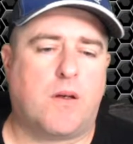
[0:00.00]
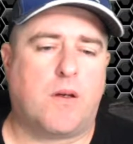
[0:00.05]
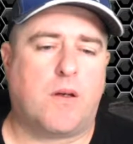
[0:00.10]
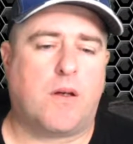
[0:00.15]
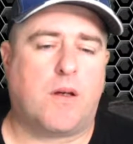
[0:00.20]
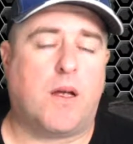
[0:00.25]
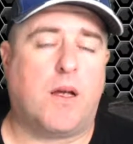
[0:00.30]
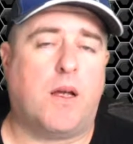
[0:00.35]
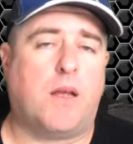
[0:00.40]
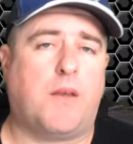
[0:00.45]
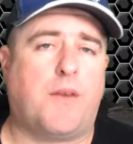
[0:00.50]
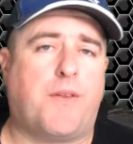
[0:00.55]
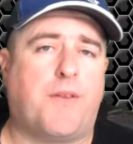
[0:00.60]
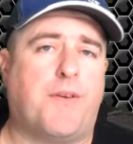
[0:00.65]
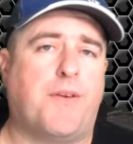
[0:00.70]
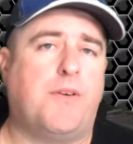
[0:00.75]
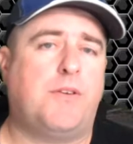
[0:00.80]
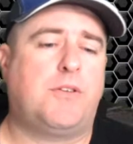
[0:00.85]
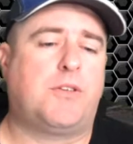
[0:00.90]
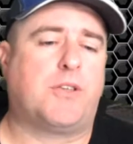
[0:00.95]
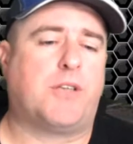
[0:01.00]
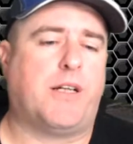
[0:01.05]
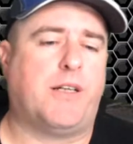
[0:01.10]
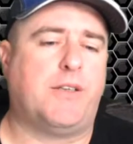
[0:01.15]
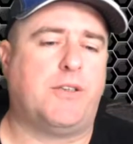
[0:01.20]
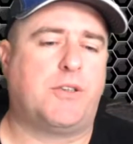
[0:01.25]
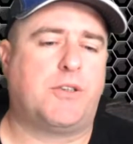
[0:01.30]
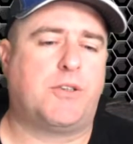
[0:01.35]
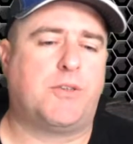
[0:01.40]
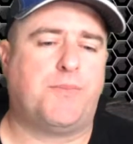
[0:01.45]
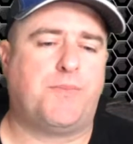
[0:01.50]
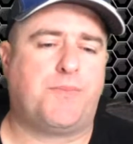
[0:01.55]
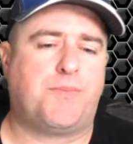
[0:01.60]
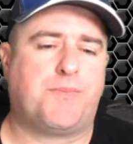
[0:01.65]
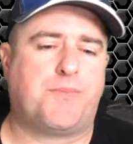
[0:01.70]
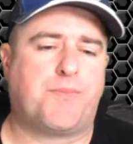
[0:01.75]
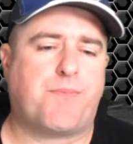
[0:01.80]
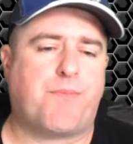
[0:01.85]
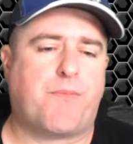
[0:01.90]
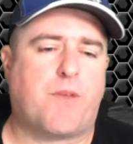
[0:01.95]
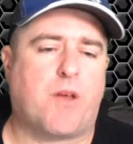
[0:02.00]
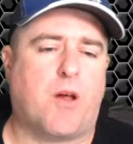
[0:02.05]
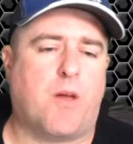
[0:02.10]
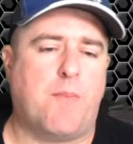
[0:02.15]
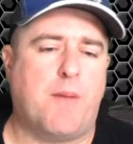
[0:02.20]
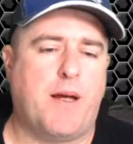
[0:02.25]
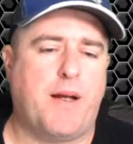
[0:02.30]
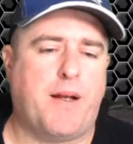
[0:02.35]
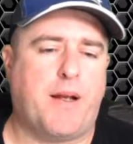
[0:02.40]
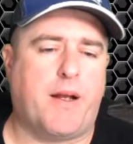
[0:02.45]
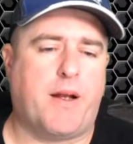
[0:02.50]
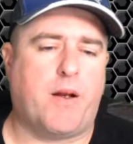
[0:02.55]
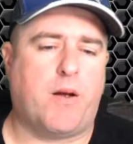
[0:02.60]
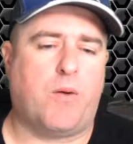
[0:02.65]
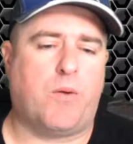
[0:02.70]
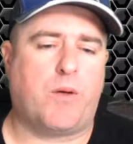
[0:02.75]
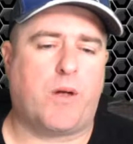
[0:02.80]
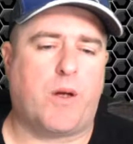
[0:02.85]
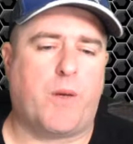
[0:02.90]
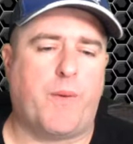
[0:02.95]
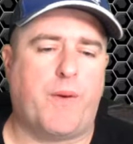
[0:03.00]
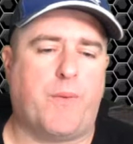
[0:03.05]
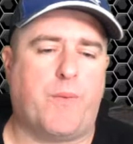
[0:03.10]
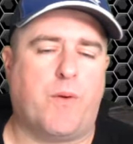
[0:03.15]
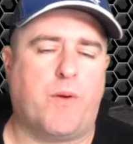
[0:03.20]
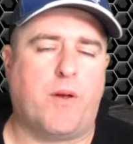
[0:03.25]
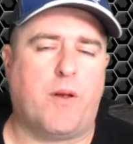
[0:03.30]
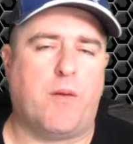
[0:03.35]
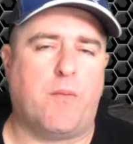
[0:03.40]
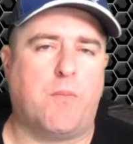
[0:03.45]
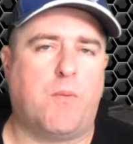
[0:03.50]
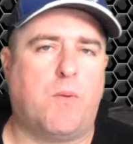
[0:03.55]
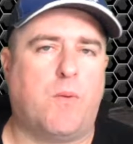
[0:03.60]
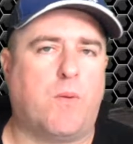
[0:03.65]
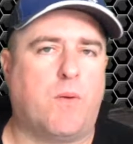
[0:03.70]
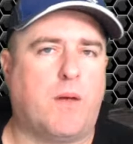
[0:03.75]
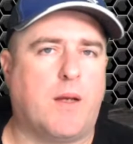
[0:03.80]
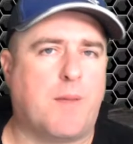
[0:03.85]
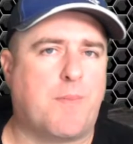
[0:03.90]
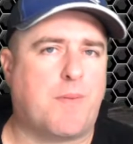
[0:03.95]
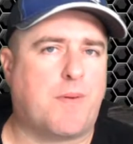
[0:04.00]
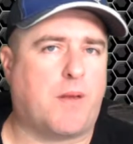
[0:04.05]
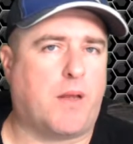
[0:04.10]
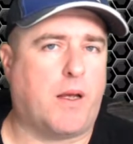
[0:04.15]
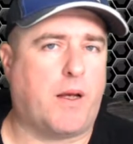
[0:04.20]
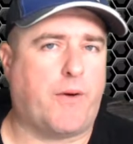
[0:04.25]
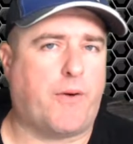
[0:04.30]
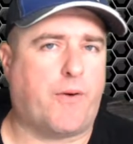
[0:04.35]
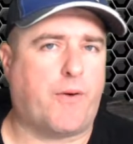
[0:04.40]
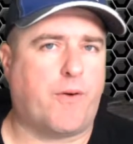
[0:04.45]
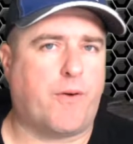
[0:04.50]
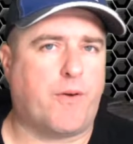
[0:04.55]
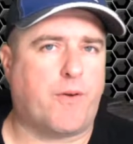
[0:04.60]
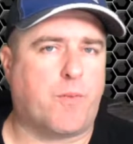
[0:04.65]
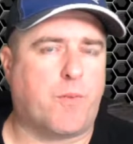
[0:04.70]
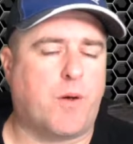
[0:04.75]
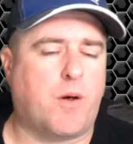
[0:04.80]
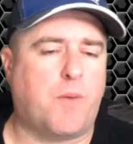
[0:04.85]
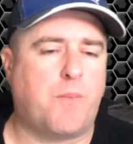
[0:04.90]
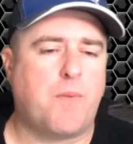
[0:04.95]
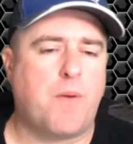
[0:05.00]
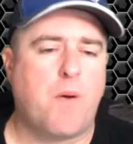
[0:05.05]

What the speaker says: The third change I made, and I'll go into it in more depth later on as well.